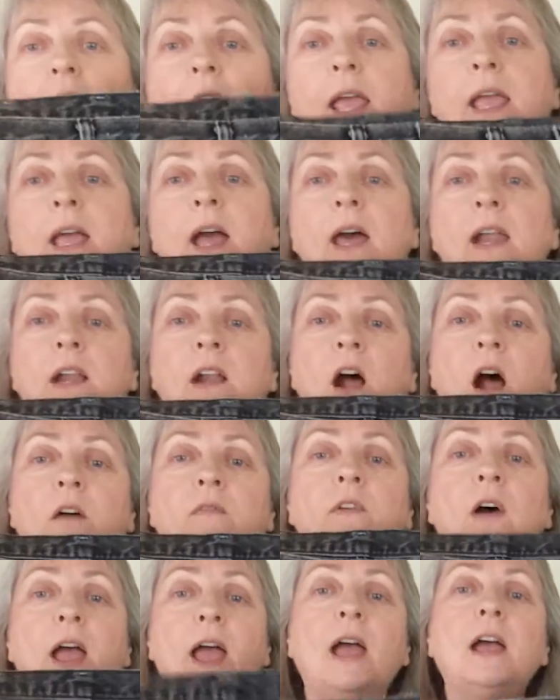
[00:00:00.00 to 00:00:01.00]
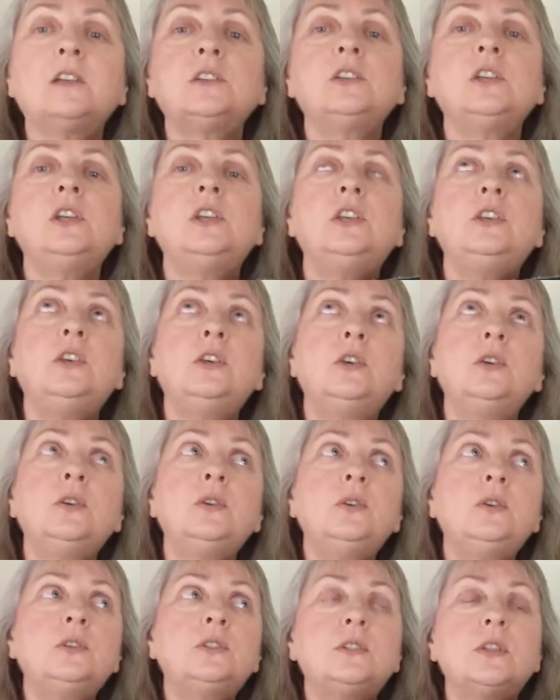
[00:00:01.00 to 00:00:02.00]
I cut it off. I actually
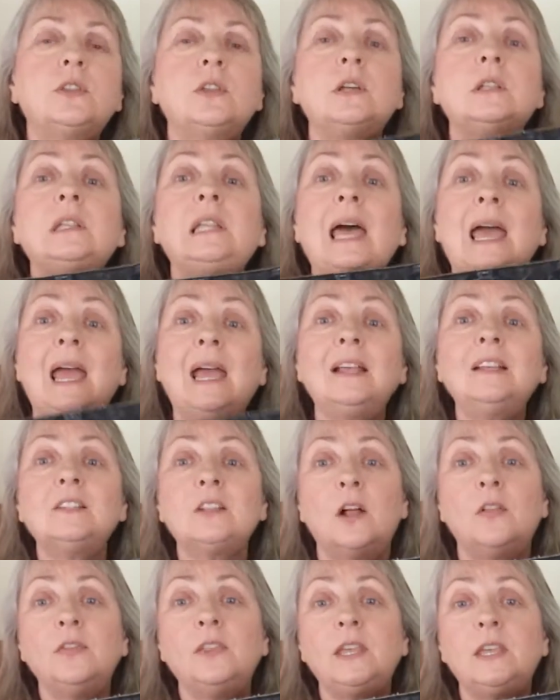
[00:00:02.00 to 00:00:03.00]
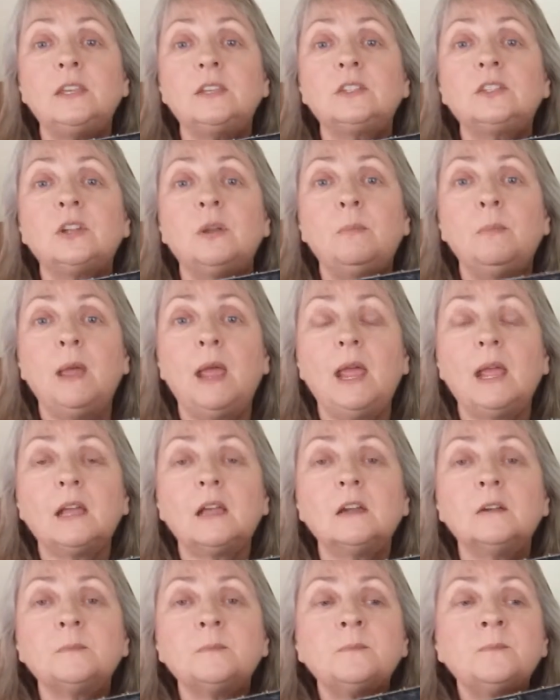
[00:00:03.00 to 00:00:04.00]
used the legs on these to
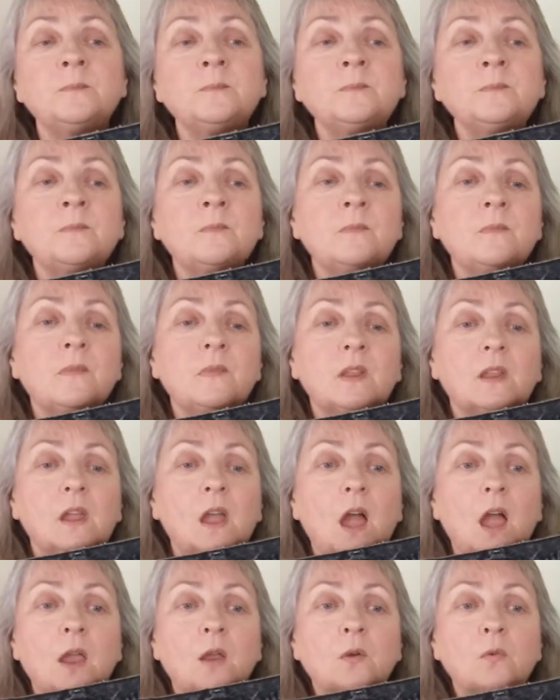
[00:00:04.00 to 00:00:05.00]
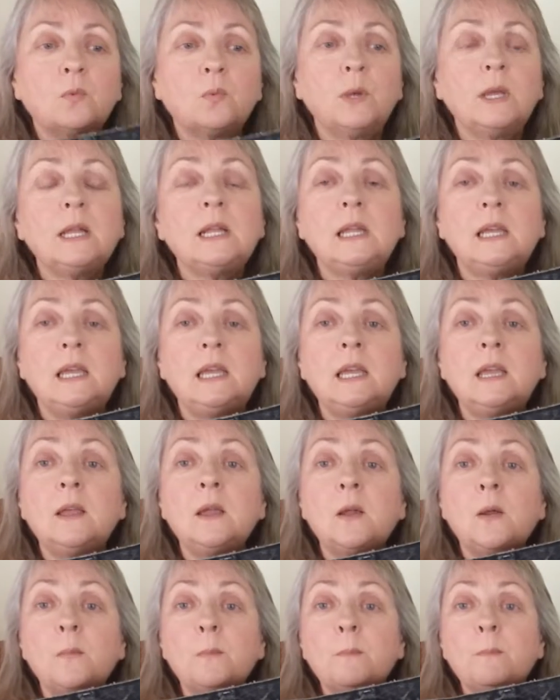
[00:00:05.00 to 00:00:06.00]
make a
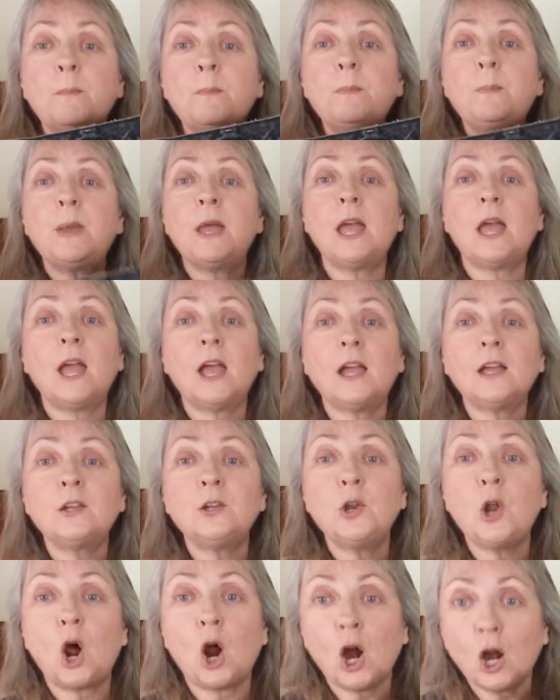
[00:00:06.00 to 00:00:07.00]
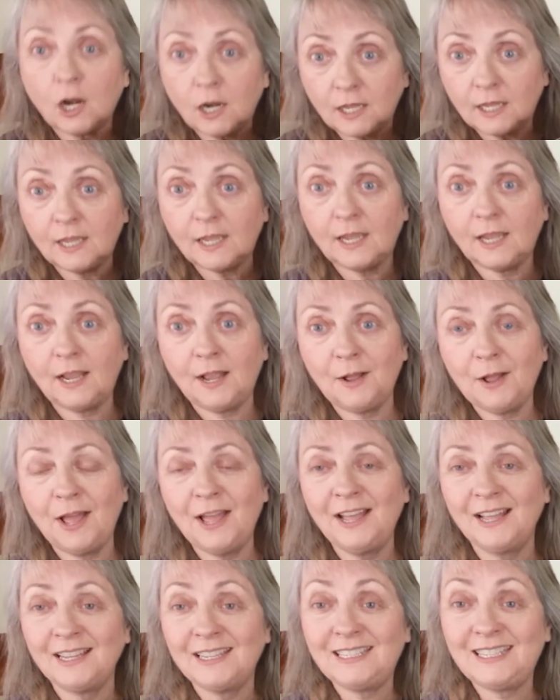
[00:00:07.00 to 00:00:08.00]
really big, gnarly
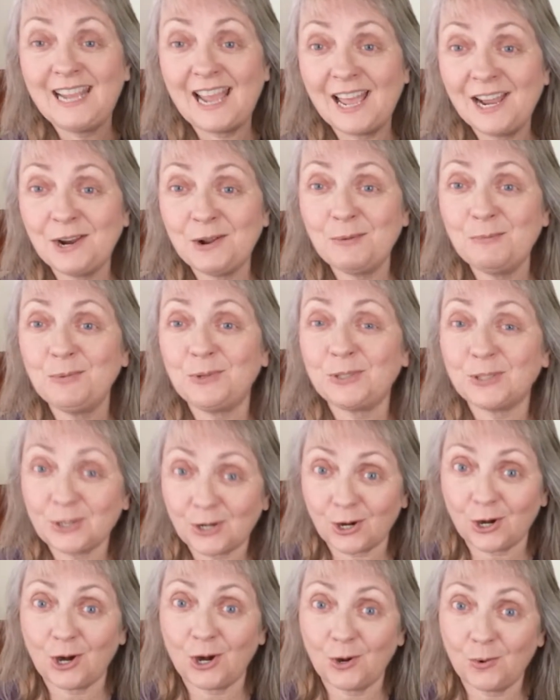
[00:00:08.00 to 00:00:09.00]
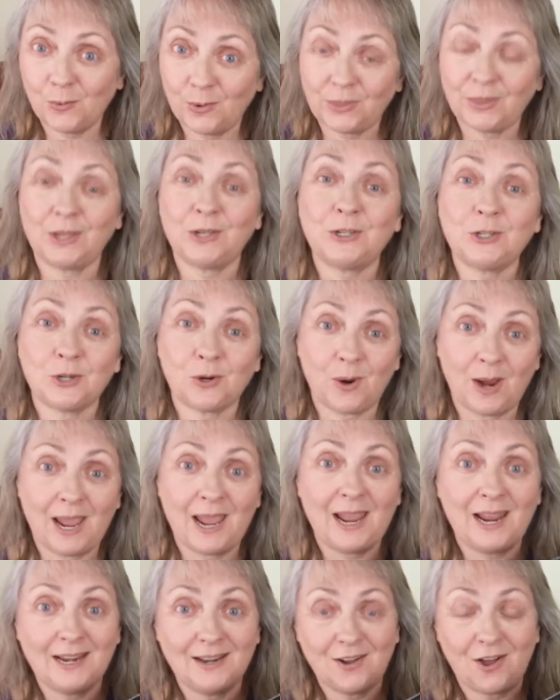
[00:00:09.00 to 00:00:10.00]
denim skirt with a
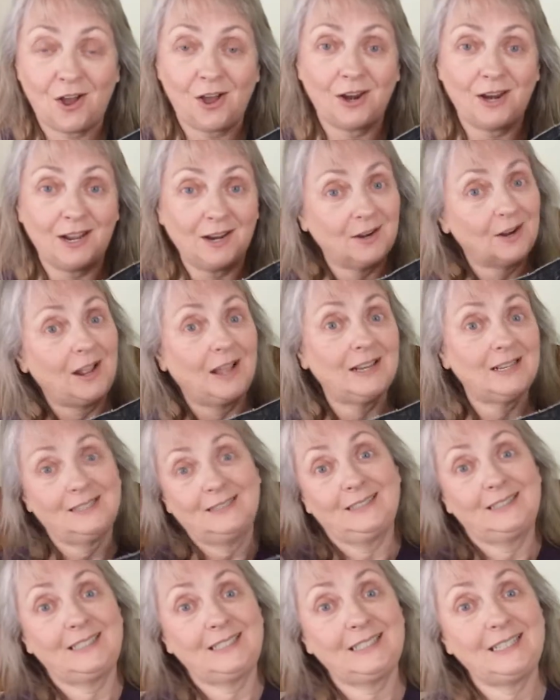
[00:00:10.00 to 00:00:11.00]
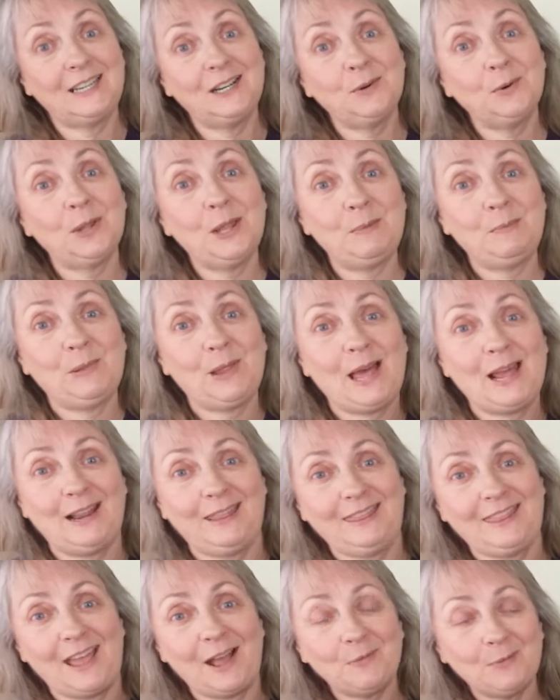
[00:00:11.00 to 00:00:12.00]
train on it. Didn't really plan
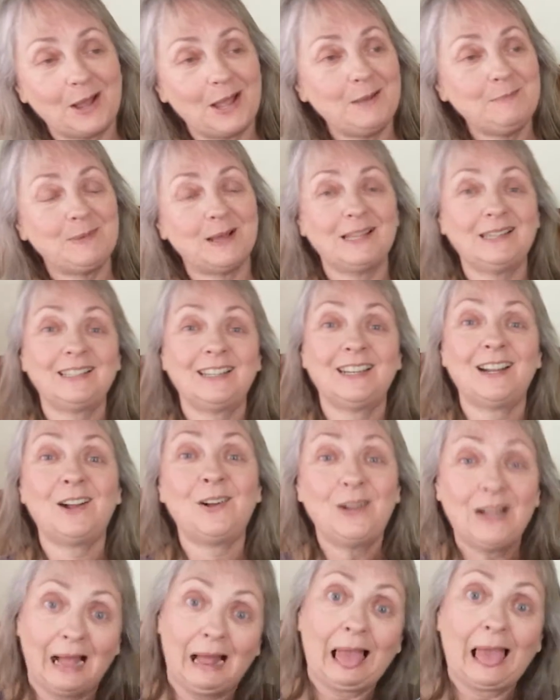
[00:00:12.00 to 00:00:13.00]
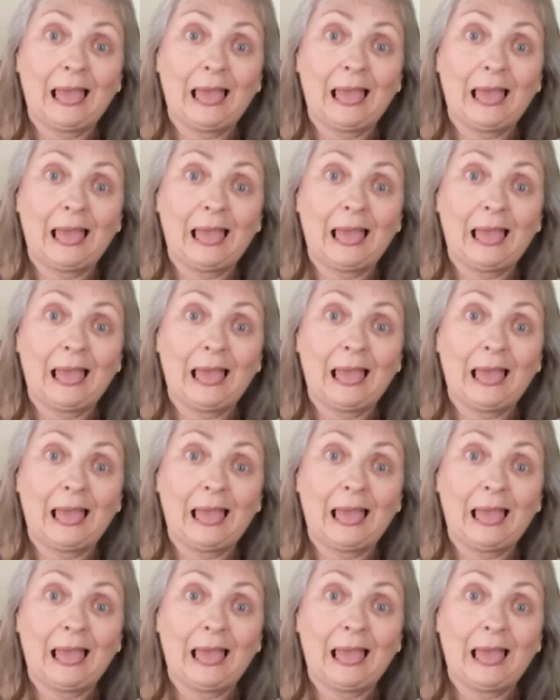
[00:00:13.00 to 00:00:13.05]
it that way, but you know,